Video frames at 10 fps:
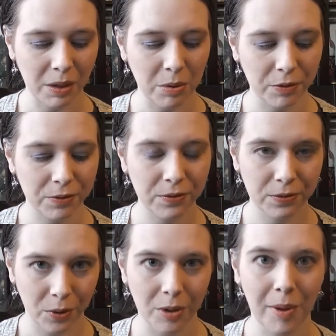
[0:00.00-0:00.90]

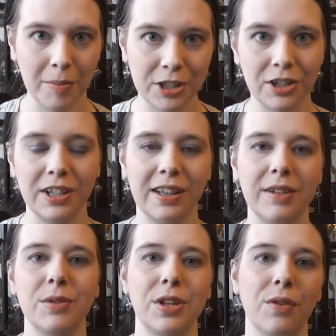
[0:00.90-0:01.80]
before my maternity
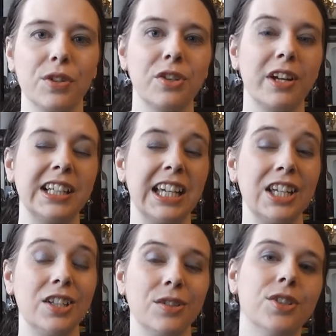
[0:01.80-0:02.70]
leave was over so I could
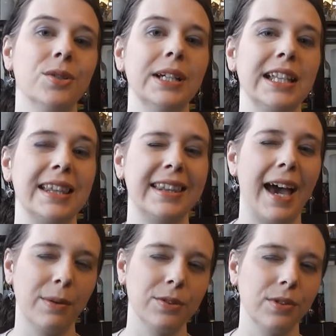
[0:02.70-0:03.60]
get used to it, and
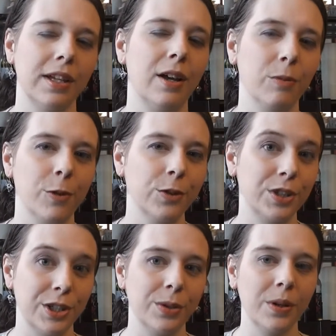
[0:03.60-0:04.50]
that was really helpful
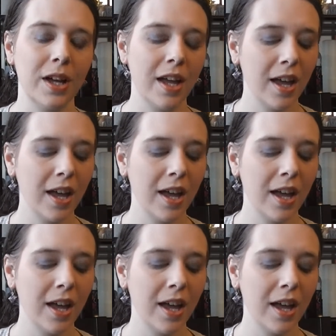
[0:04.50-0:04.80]
too.